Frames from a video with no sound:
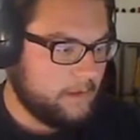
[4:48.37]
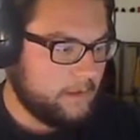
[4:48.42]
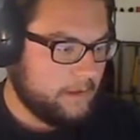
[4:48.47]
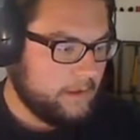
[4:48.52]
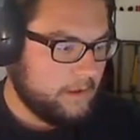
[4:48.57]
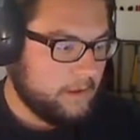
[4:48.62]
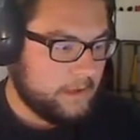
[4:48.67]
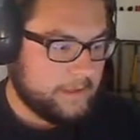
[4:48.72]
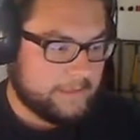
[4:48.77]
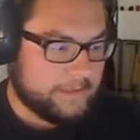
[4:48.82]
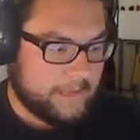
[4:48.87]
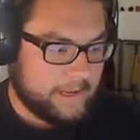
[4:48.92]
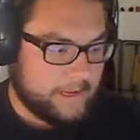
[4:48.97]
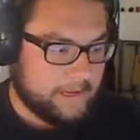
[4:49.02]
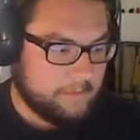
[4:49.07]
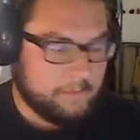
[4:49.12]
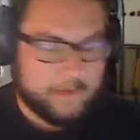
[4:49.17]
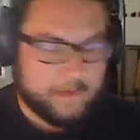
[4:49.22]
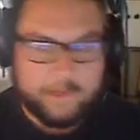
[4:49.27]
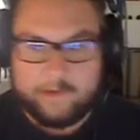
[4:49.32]
Is
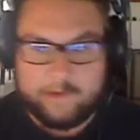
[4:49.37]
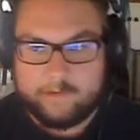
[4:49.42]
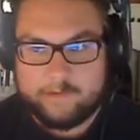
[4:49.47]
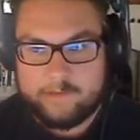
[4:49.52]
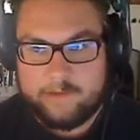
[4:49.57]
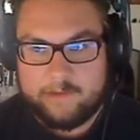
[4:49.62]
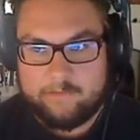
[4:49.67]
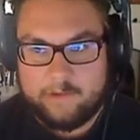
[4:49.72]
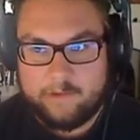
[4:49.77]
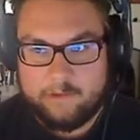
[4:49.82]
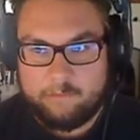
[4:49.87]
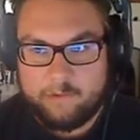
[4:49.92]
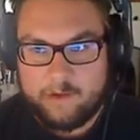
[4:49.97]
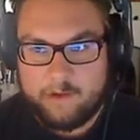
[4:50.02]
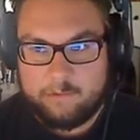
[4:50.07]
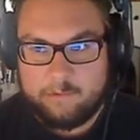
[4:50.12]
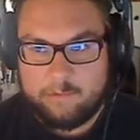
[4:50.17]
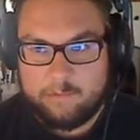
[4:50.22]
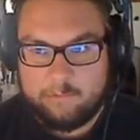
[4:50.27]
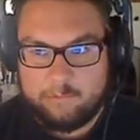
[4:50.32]
anybody else having a
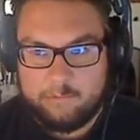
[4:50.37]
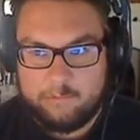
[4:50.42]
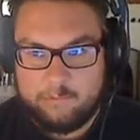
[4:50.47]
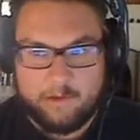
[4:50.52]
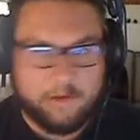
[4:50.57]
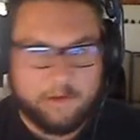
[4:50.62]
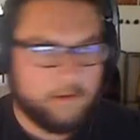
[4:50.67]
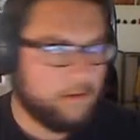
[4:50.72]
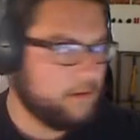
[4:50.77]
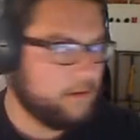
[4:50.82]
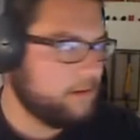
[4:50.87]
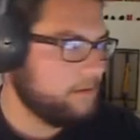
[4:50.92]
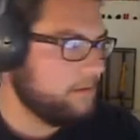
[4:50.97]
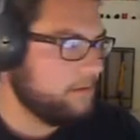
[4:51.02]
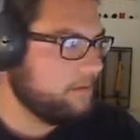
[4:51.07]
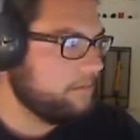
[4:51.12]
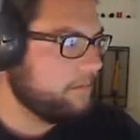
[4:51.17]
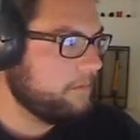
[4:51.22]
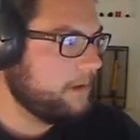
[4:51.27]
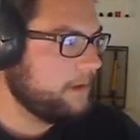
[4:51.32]
problem hearing?
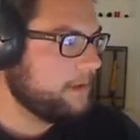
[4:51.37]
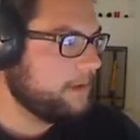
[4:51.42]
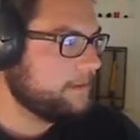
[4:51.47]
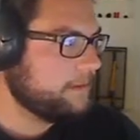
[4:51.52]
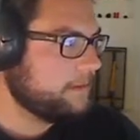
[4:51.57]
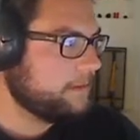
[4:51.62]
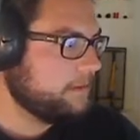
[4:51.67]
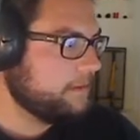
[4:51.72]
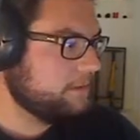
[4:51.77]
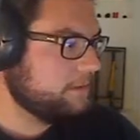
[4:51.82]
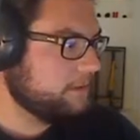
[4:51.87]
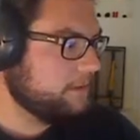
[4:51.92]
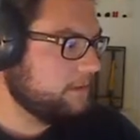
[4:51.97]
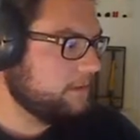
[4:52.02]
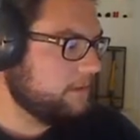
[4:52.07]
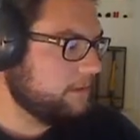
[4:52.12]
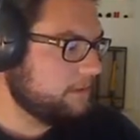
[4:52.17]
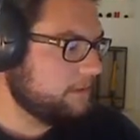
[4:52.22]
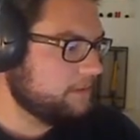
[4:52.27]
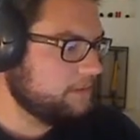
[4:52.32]
I guess I can turn
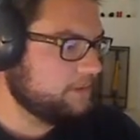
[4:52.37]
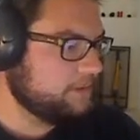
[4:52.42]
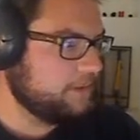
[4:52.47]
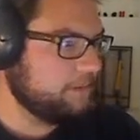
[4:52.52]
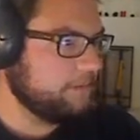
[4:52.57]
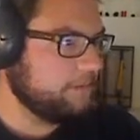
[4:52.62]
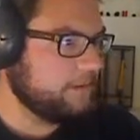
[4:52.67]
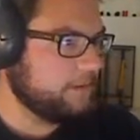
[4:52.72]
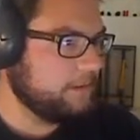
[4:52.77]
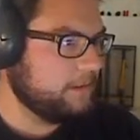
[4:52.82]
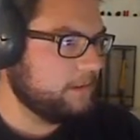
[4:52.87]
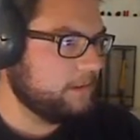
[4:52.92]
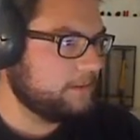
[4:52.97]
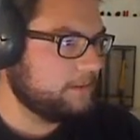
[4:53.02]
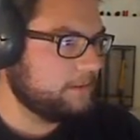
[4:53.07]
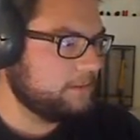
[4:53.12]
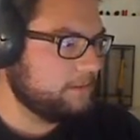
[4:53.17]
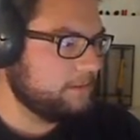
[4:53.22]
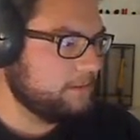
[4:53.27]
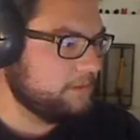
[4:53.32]
on the stream and
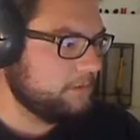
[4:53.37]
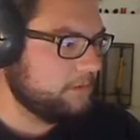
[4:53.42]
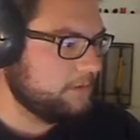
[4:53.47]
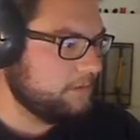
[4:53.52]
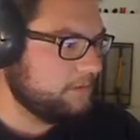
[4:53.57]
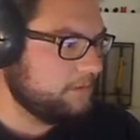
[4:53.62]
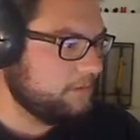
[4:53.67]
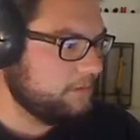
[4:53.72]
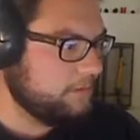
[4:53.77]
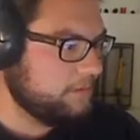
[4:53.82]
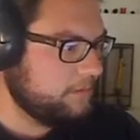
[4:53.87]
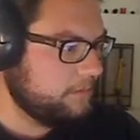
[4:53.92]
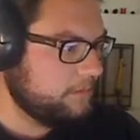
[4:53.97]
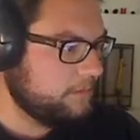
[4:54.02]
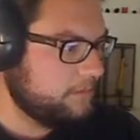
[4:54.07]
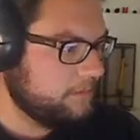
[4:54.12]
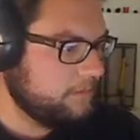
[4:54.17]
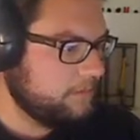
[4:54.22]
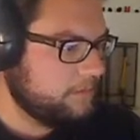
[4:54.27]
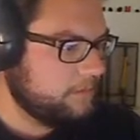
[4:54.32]
listen to it.
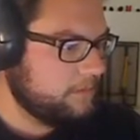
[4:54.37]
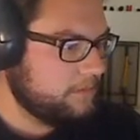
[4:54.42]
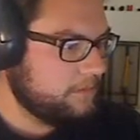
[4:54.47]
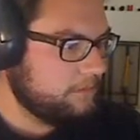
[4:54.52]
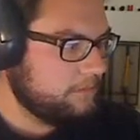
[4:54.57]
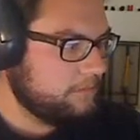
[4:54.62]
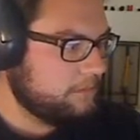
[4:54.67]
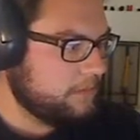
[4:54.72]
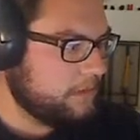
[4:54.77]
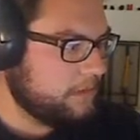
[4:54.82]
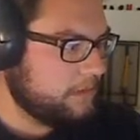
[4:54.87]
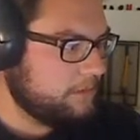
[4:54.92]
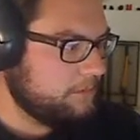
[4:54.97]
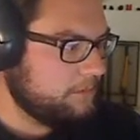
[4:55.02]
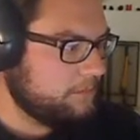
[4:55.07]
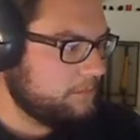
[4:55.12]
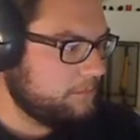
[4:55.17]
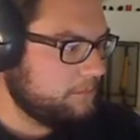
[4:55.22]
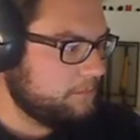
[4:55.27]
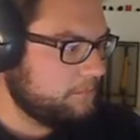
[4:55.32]
Yeah.
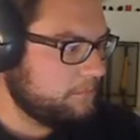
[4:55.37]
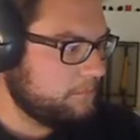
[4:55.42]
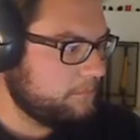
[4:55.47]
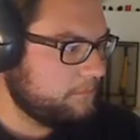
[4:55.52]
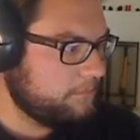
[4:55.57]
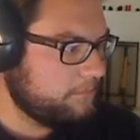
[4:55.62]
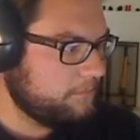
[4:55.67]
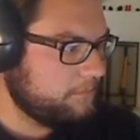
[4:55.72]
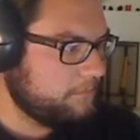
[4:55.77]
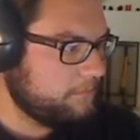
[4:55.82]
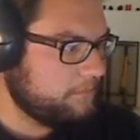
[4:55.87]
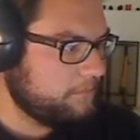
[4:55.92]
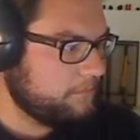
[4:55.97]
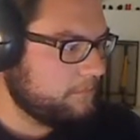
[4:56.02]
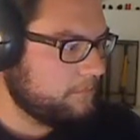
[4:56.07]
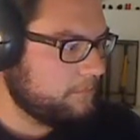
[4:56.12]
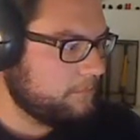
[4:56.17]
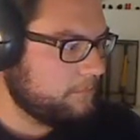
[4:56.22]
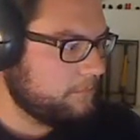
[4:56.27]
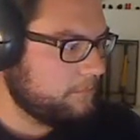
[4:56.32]
Is
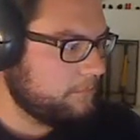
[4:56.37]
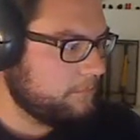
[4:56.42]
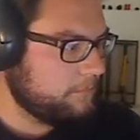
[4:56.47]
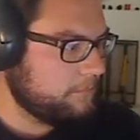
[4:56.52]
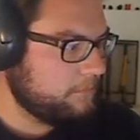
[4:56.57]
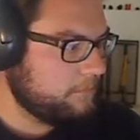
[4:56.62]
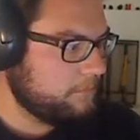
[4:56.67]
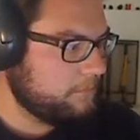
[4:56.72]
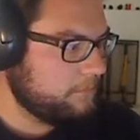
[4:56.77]
anybody else having a...